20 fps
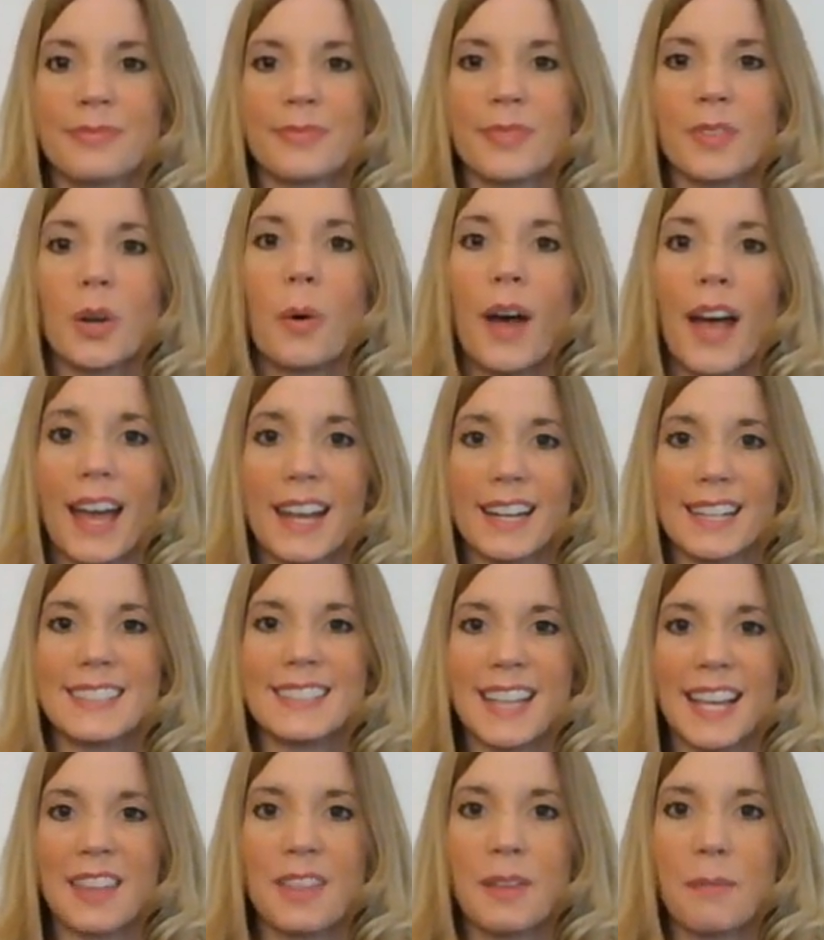Go ahead and
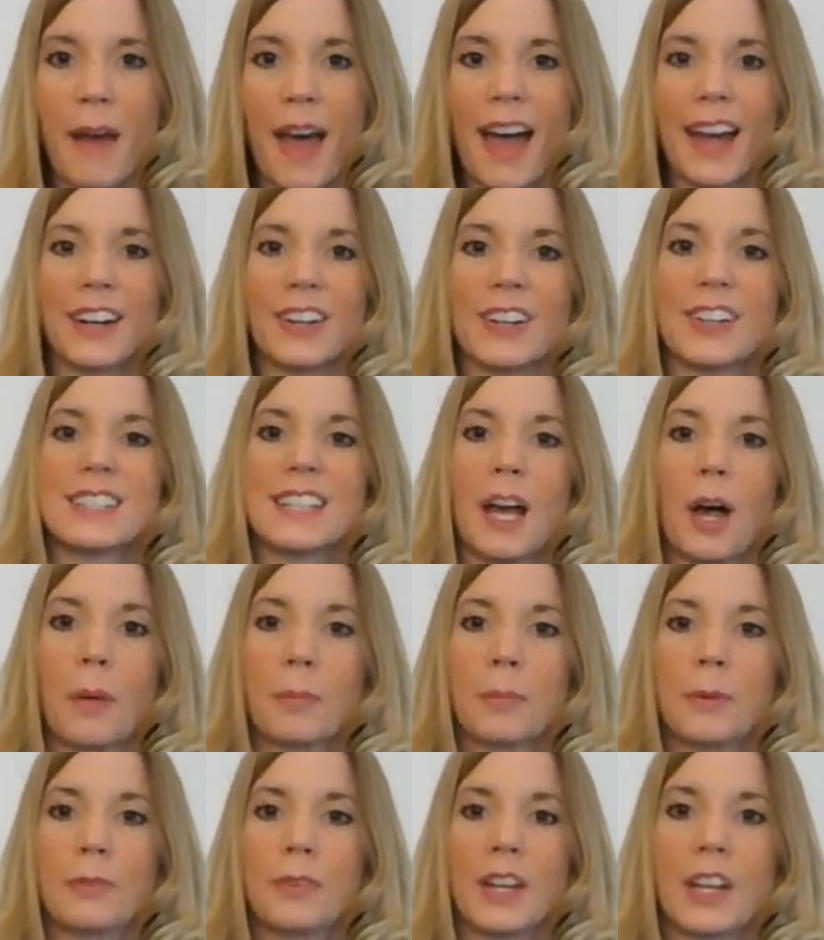say the pattern to
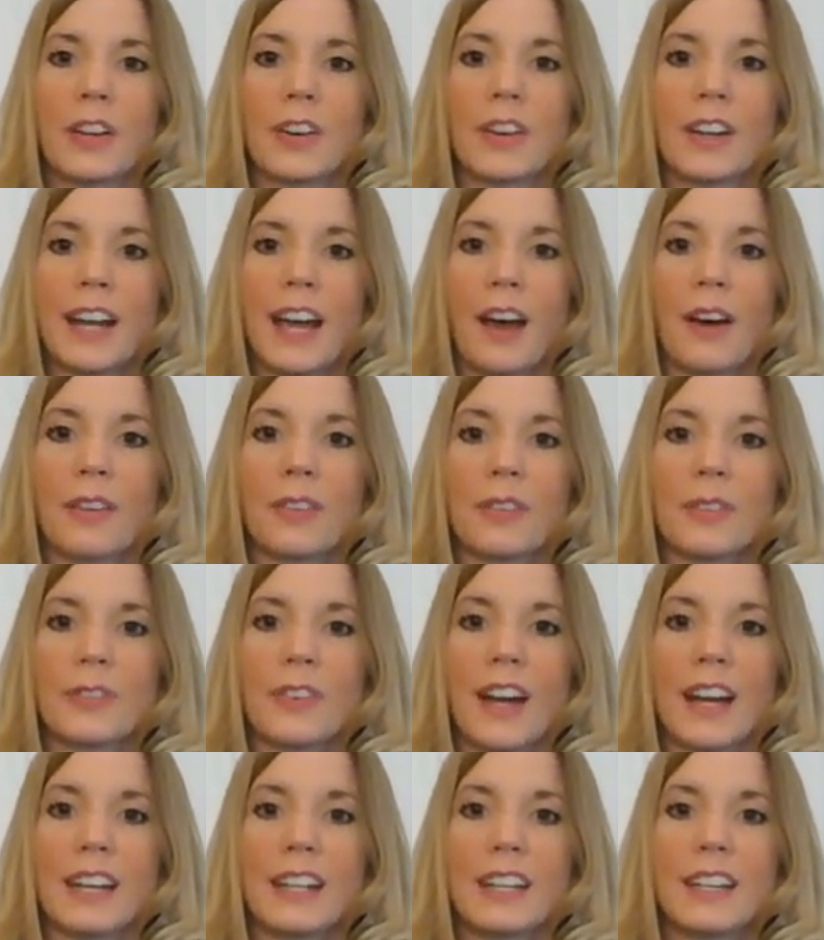help you figure it out.
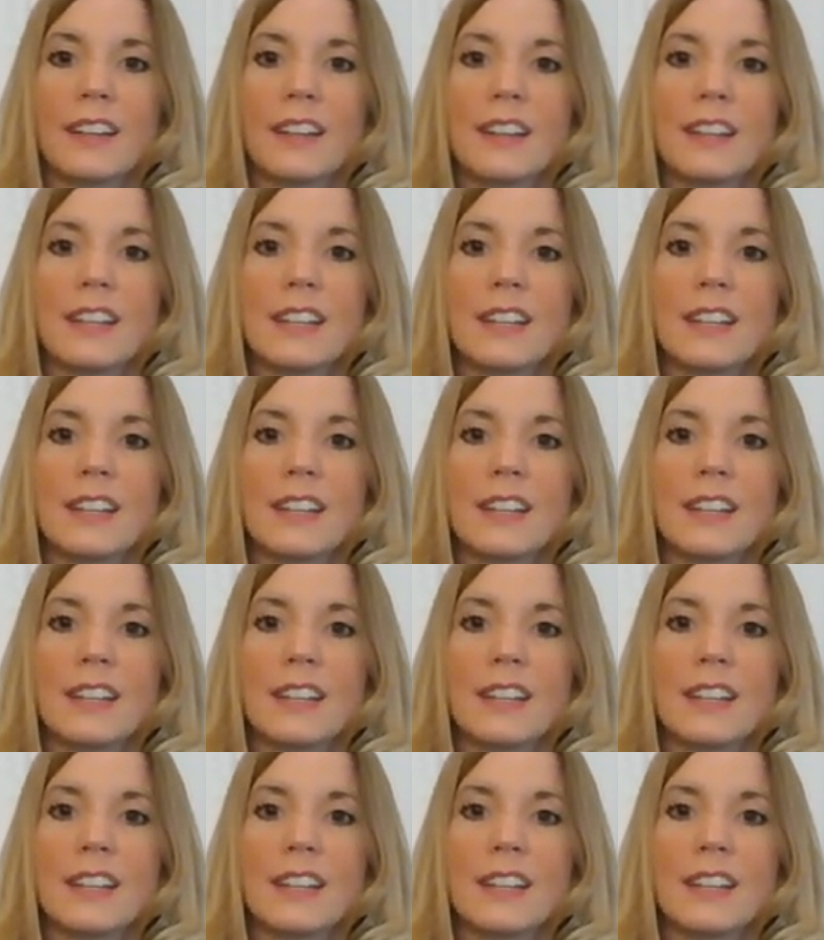Ready?